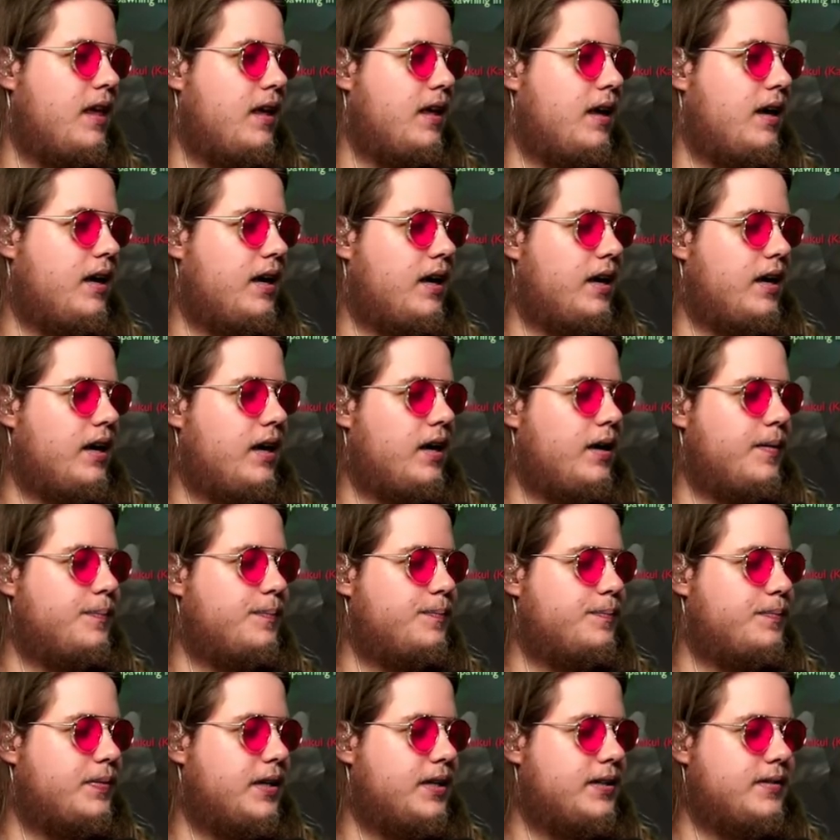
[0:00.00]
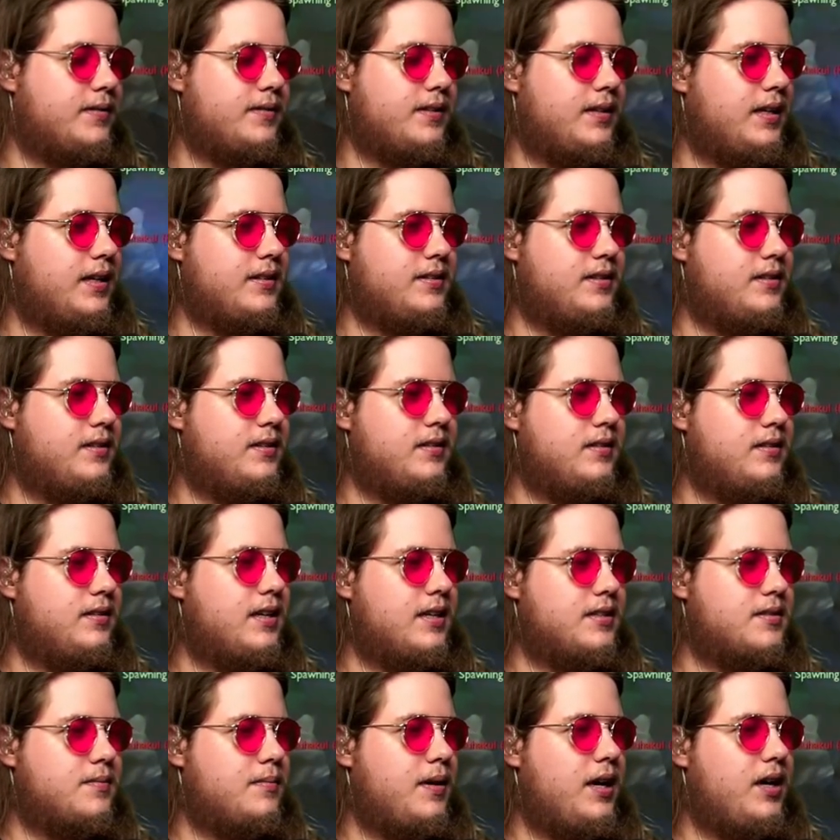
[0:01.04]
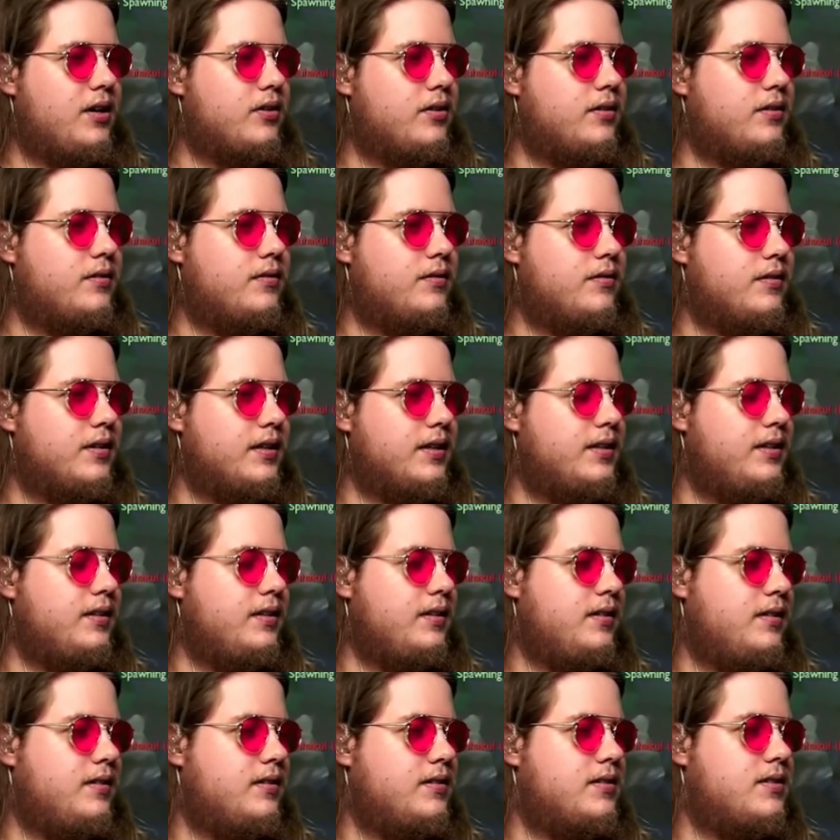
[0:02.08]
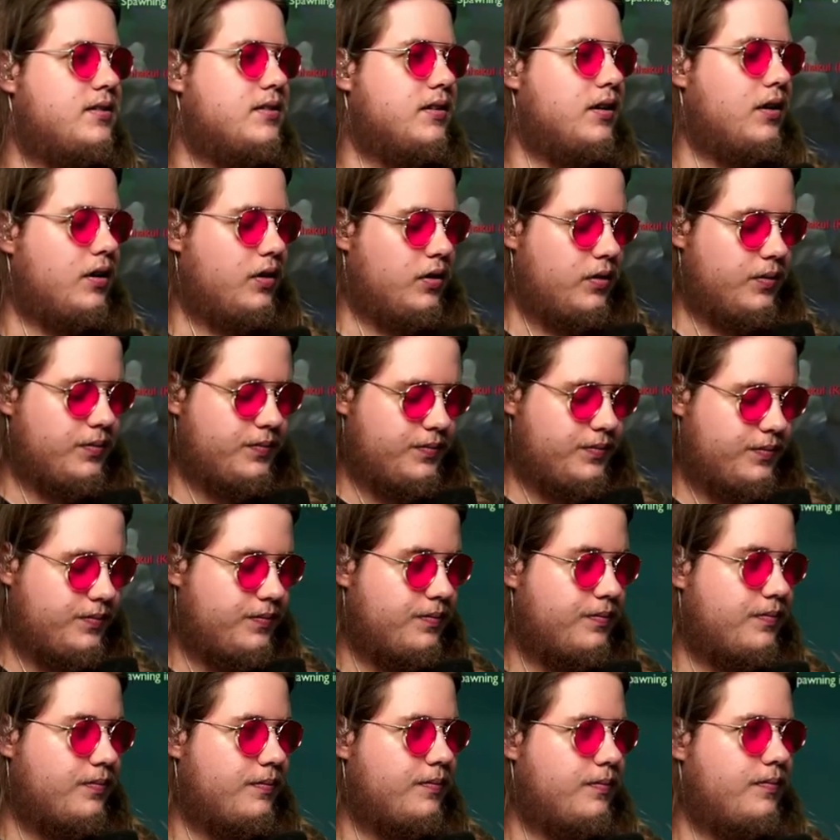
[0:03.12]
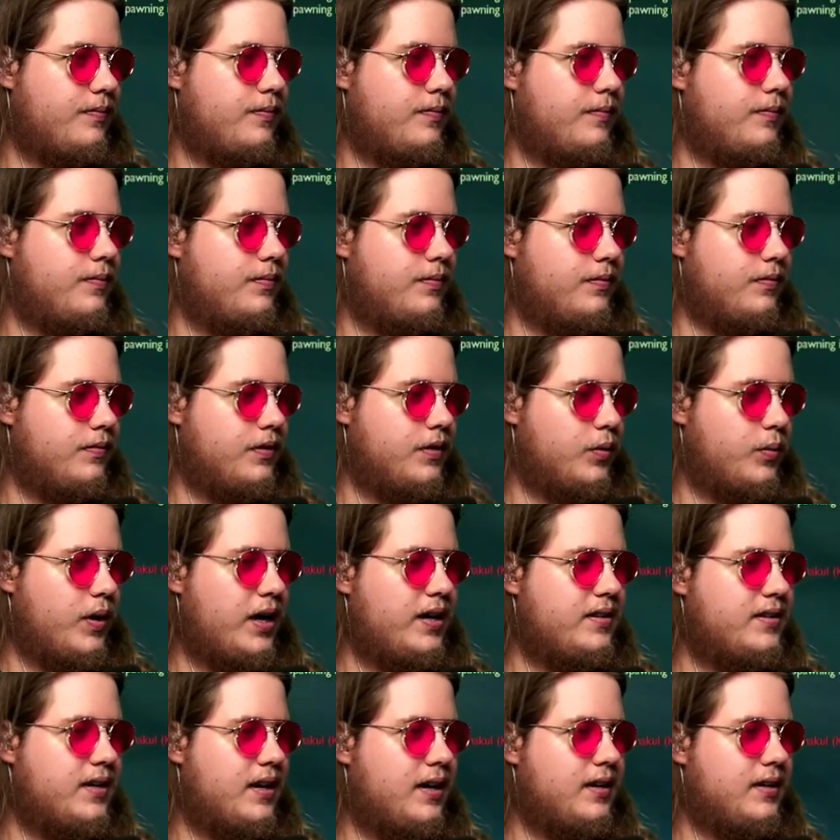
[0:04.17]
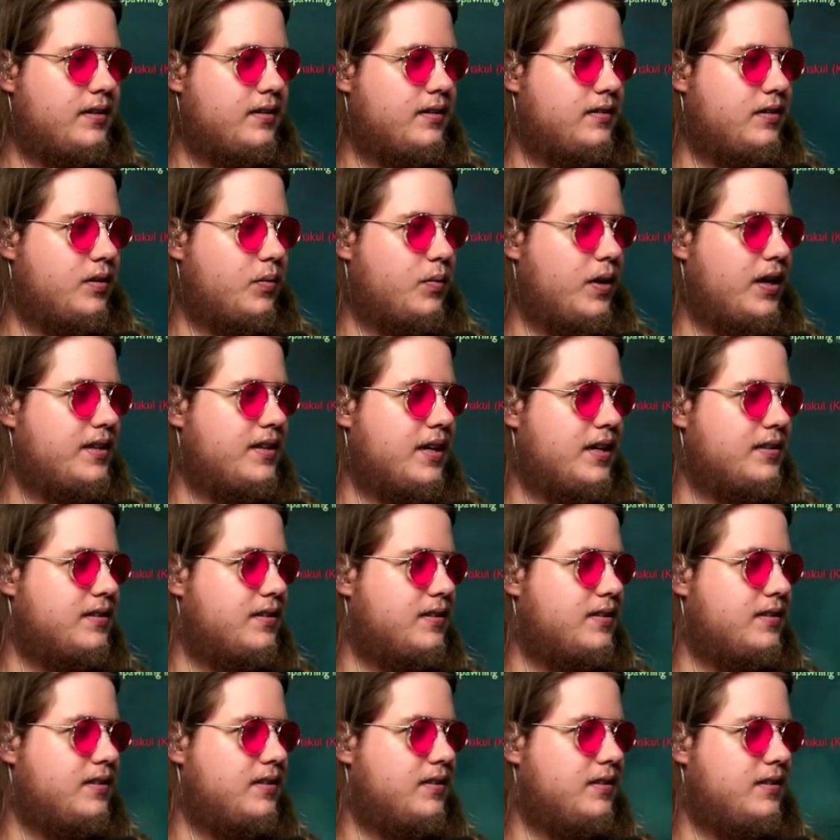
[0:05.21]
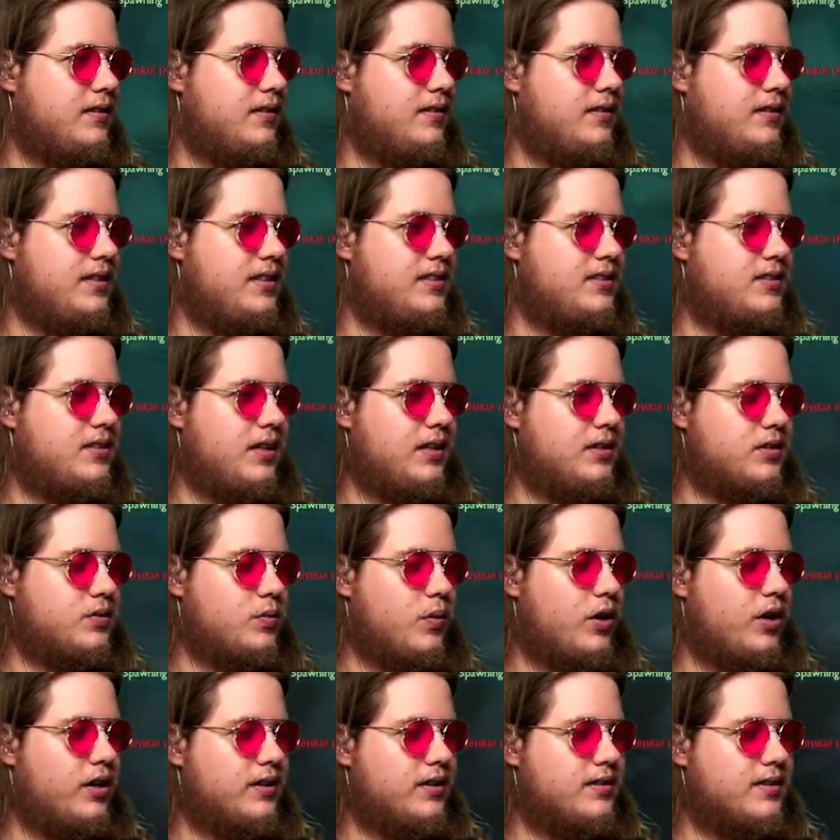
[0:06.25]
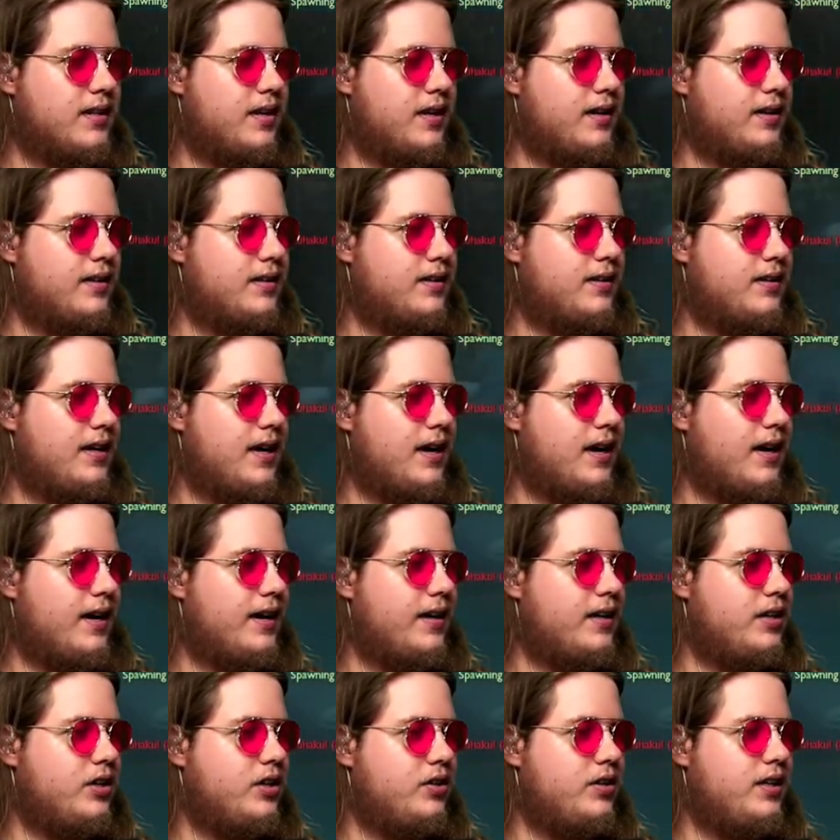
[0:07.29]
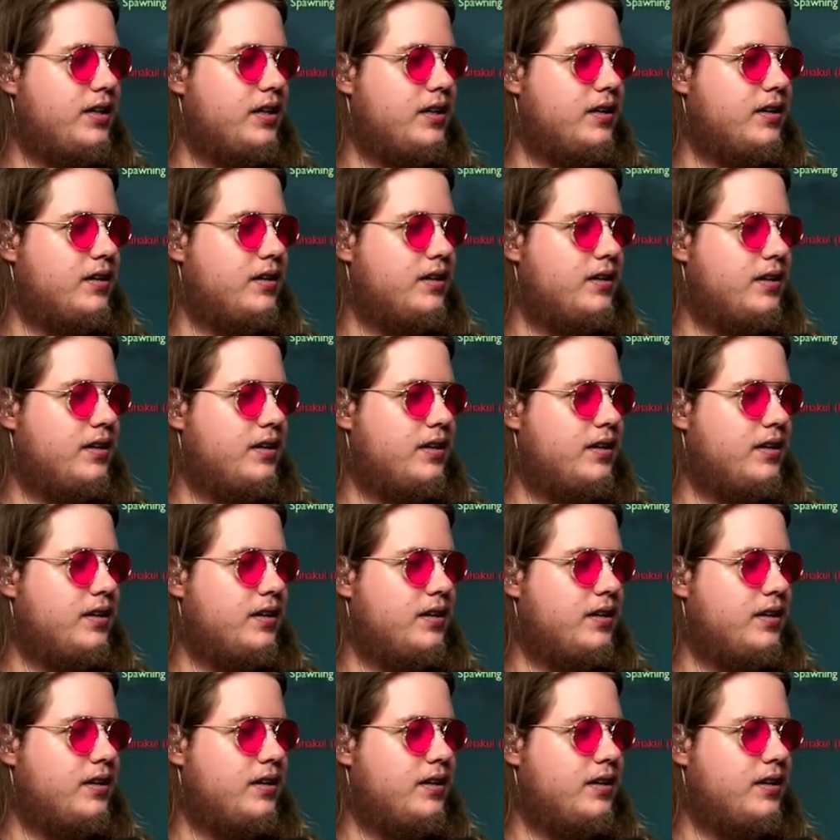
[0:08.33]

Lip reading: but it doesn't matter, right? So the way that these things work is like, yeah, I hit her here,